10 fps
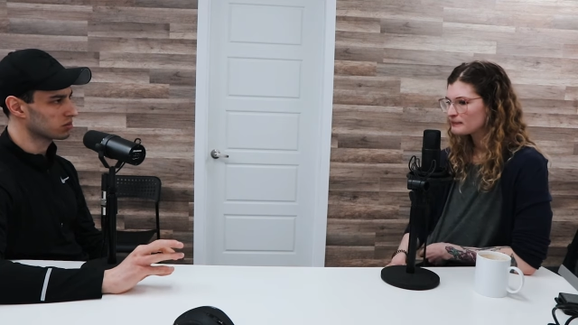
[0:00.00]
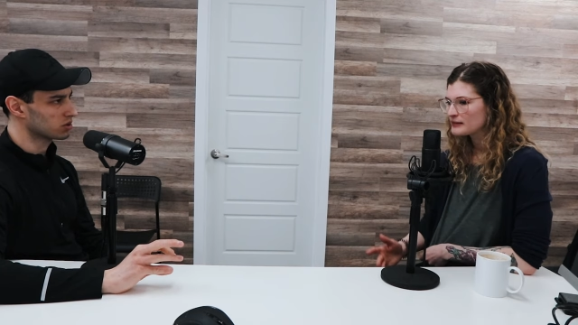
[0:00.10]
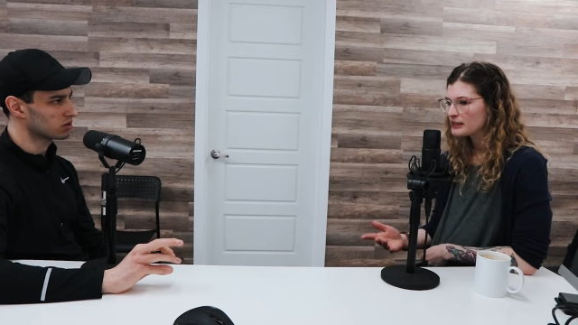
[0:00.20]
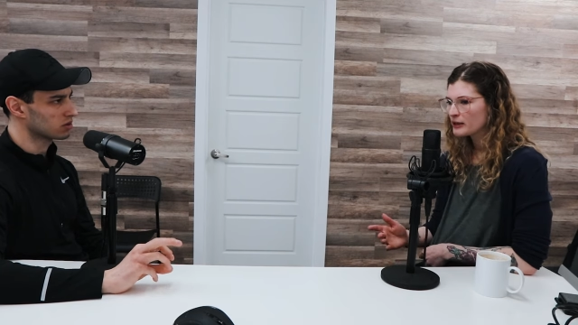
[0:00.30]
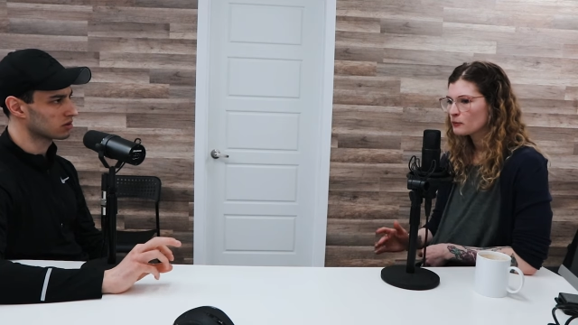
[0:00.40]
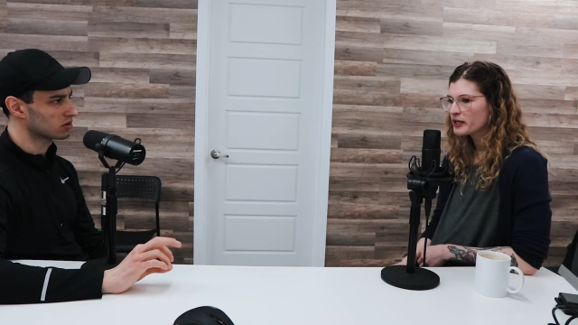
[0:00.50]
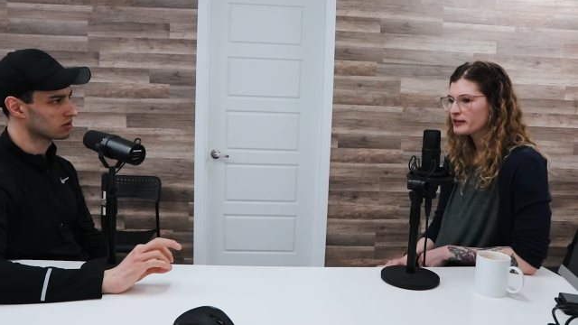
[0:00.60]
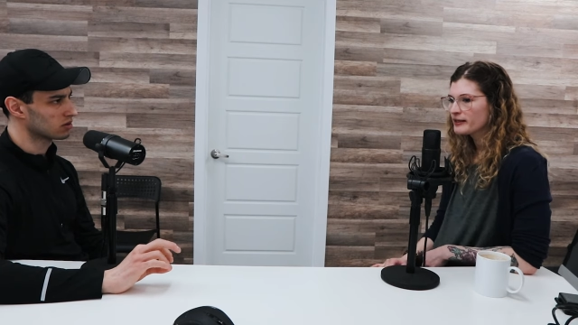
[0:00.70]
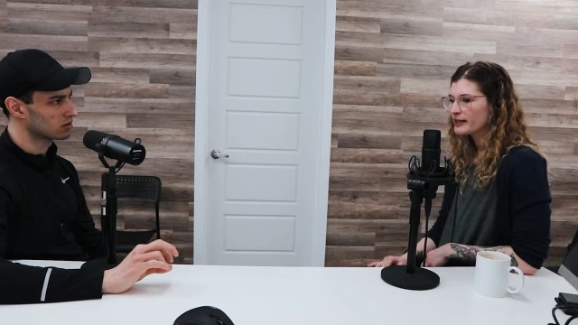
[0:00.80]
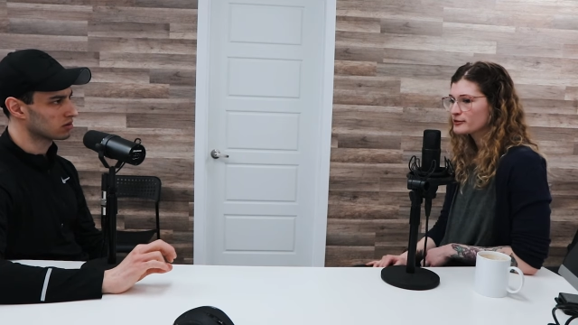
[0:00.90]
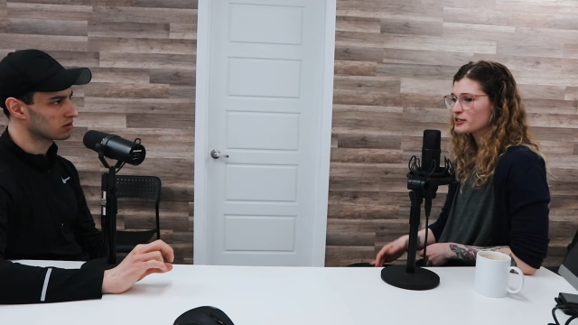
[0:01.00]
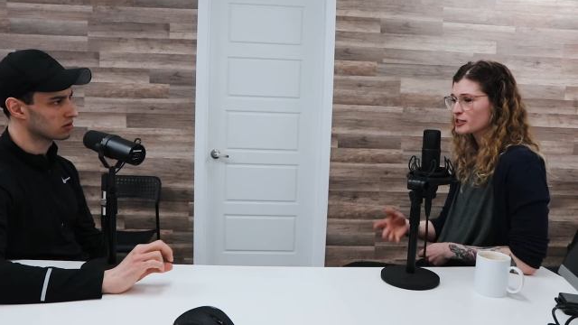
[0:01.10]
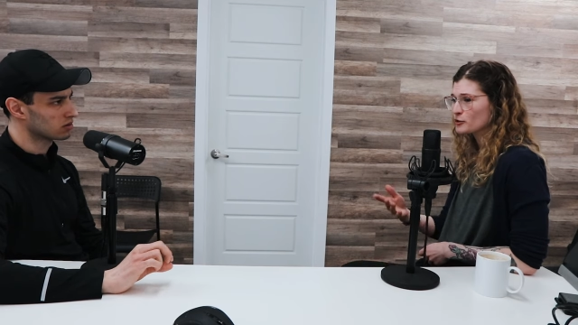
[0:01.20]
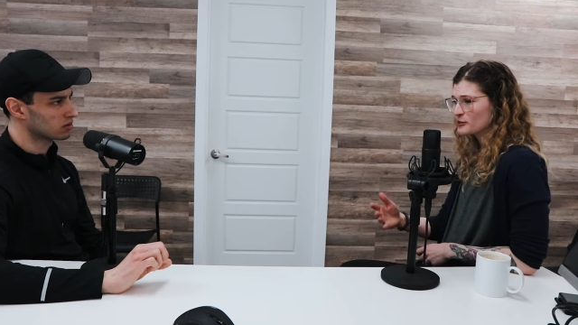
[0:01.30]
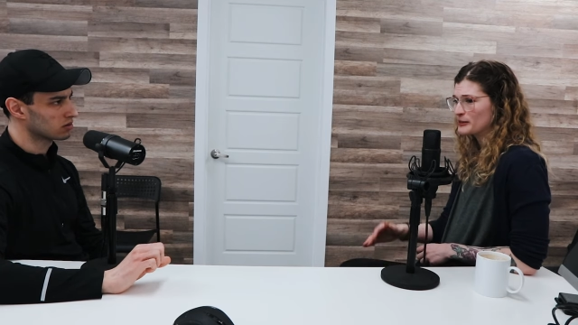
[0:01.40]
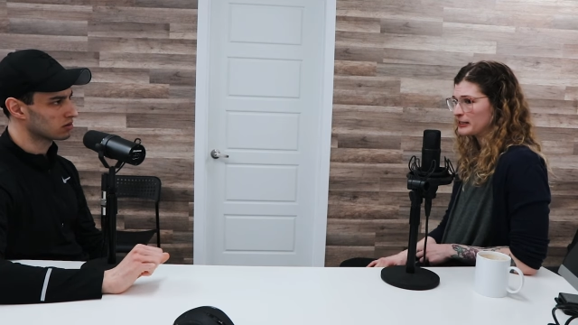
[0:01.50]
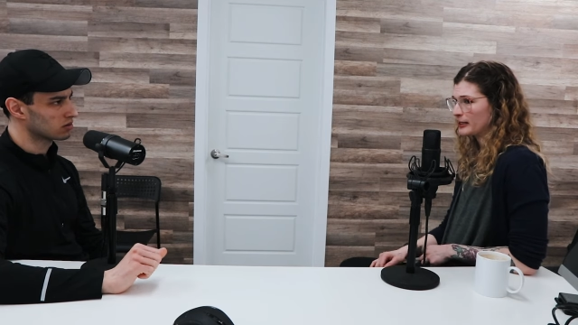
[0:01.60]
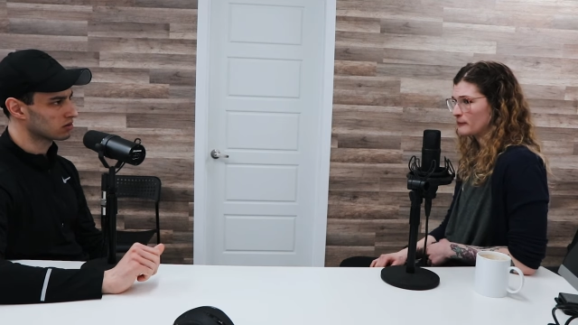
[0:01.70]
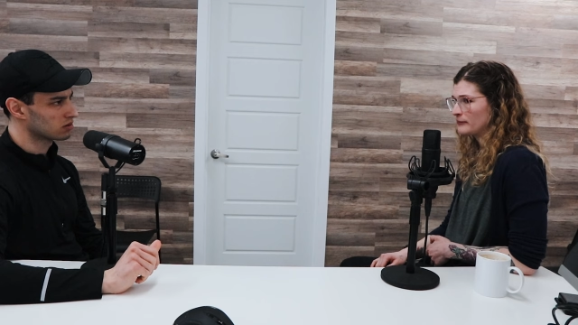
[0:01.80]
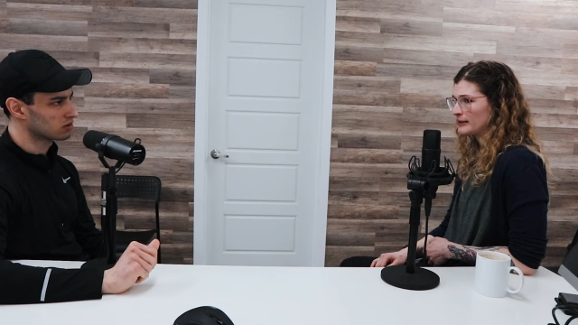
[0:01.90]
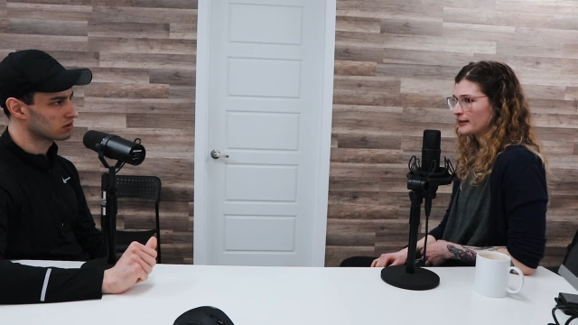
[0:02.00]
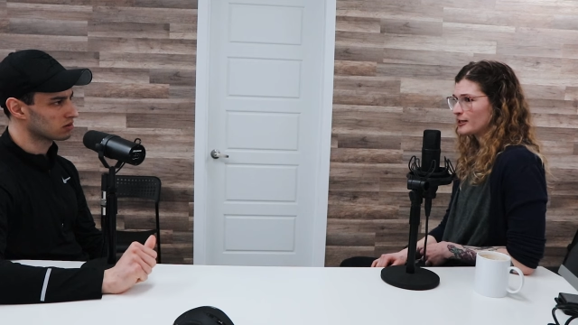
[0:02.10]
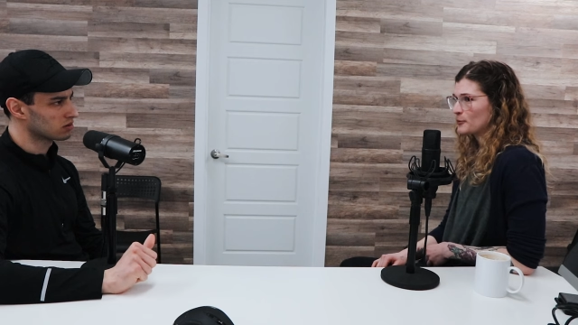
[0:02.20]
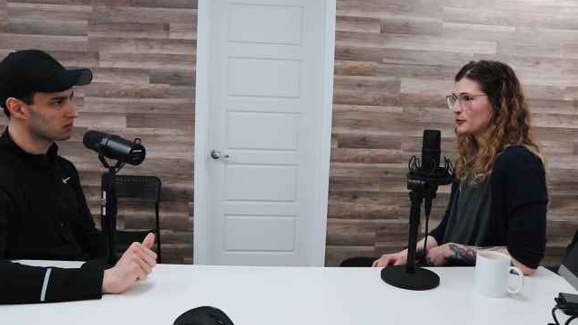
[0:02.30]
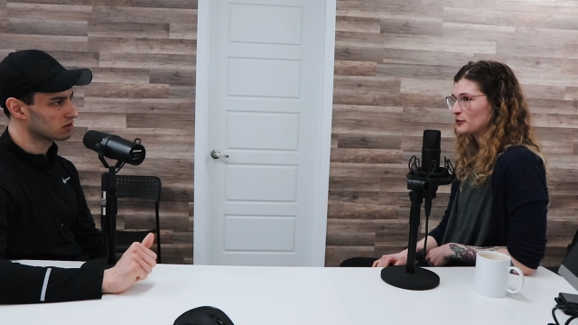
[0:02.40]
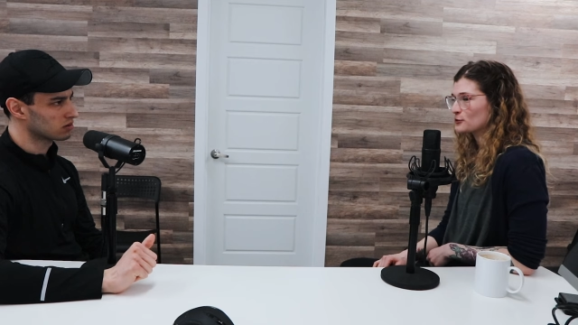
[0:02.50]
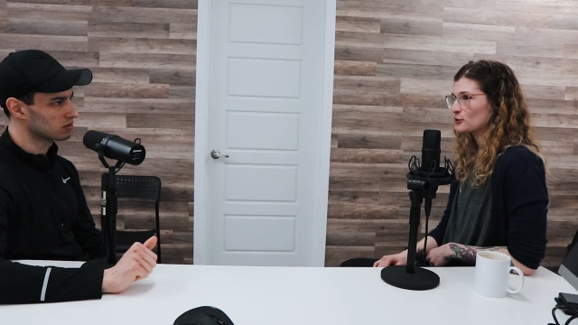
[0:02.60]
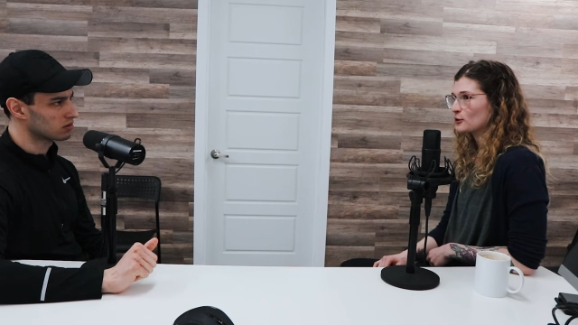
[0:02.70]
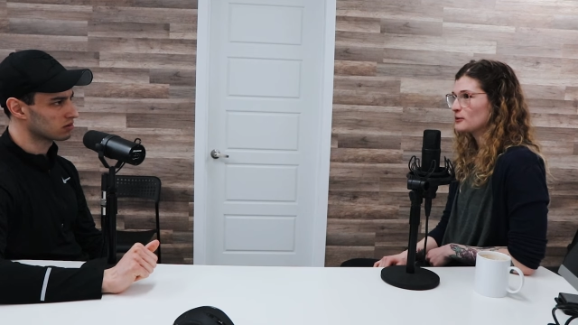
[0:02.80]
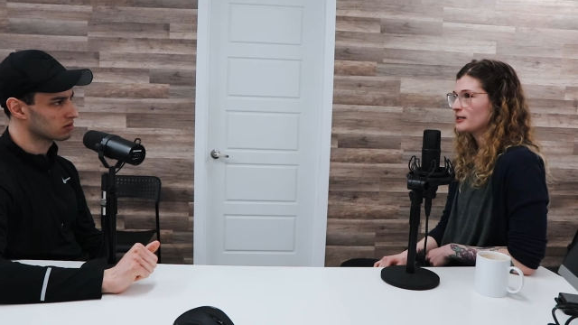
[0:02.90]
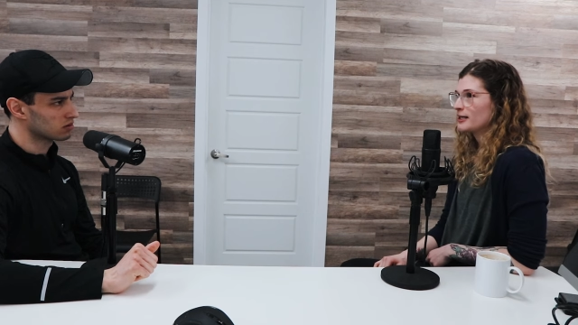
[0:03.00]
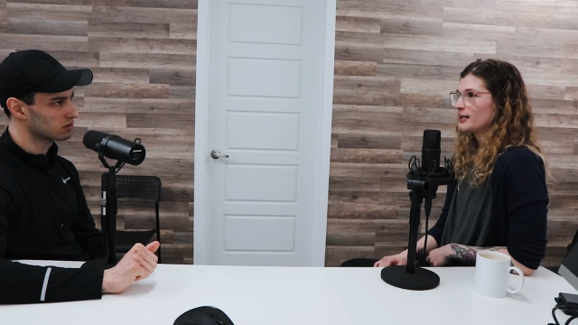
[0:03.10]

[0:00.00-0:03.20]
Speaker 1: absolutely. I won, uh, it's actually Christmas time a couple years ago.